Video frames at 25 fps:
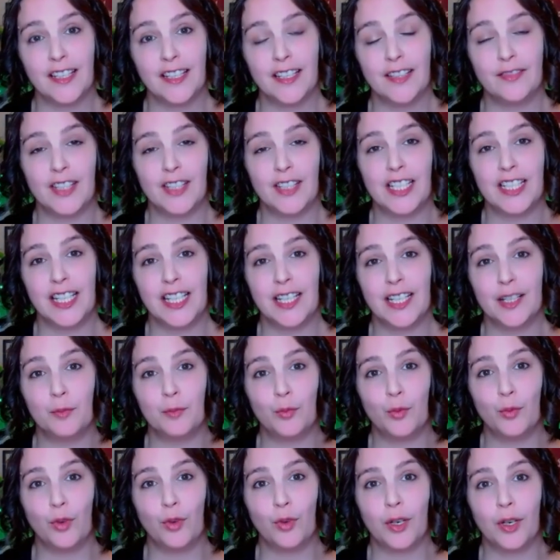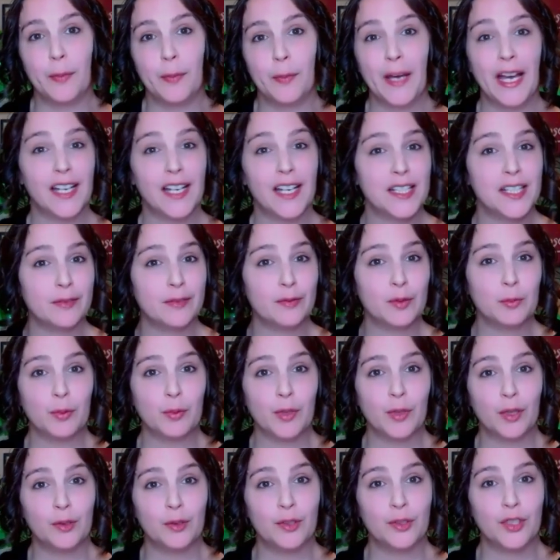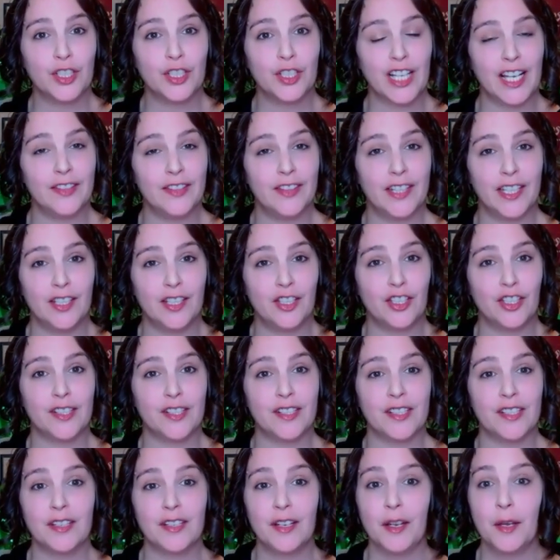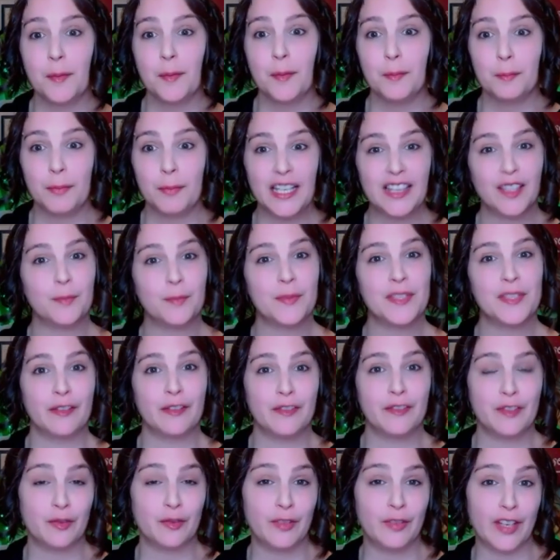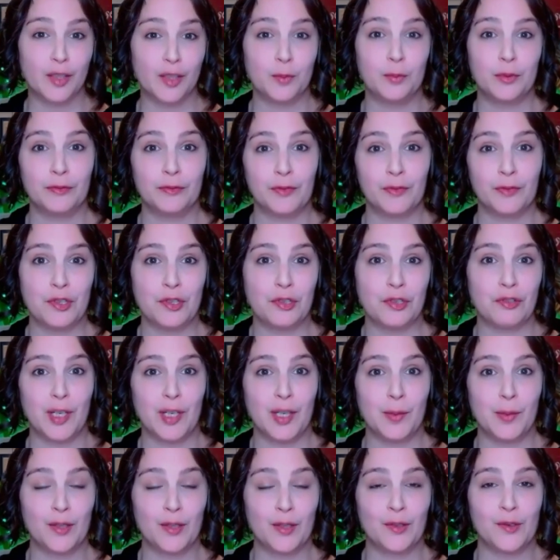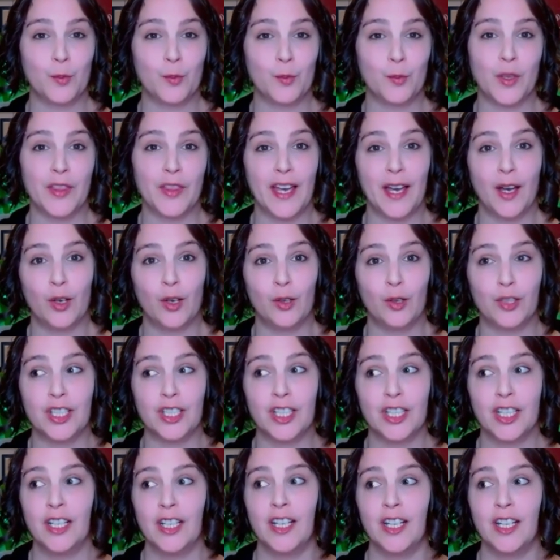If they take a more passive approach and they just make themselves available for streamers without